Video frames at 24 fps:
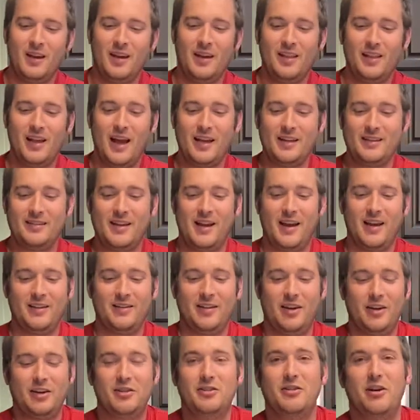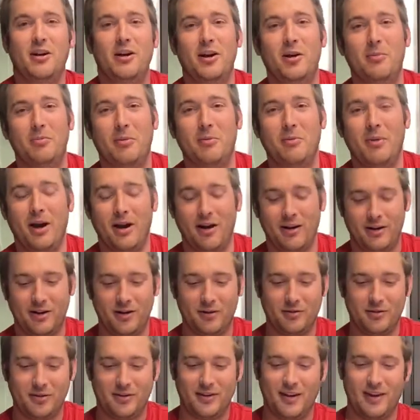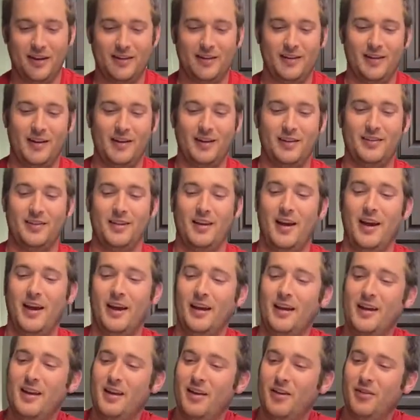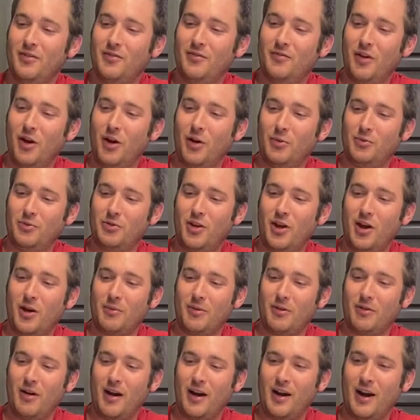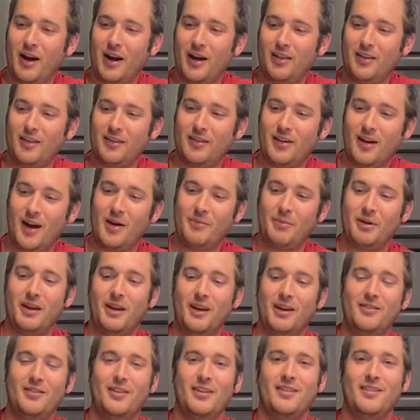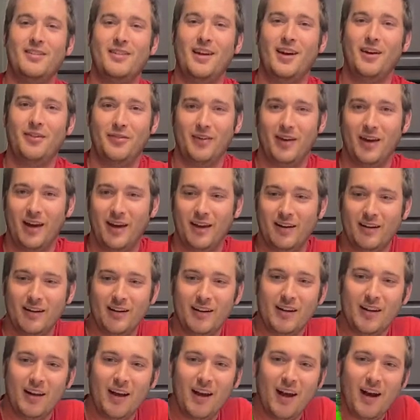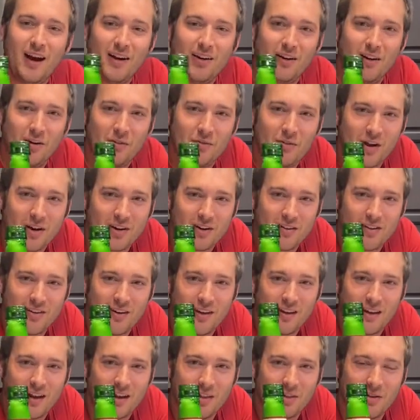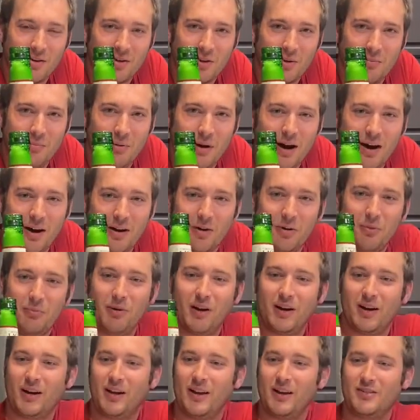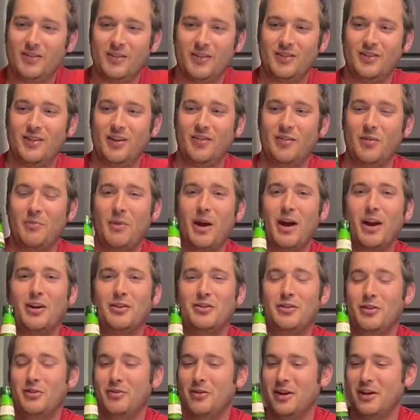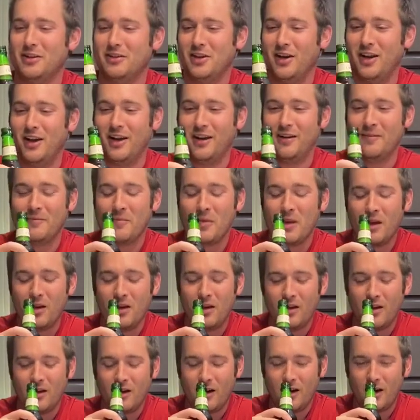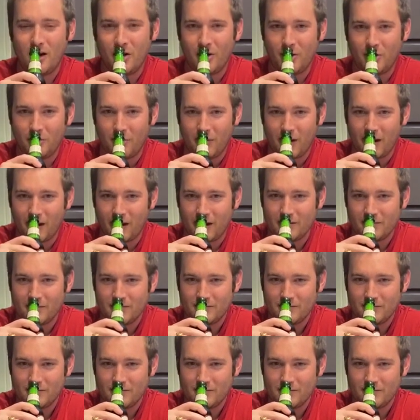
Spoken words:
That sounds like straight up America is what that sounds like. Foam's coming right out of the top. It gives itself head. I don't know if y'all can see that through the bottle, but it gives itself about a 2-inch head. Oh, man.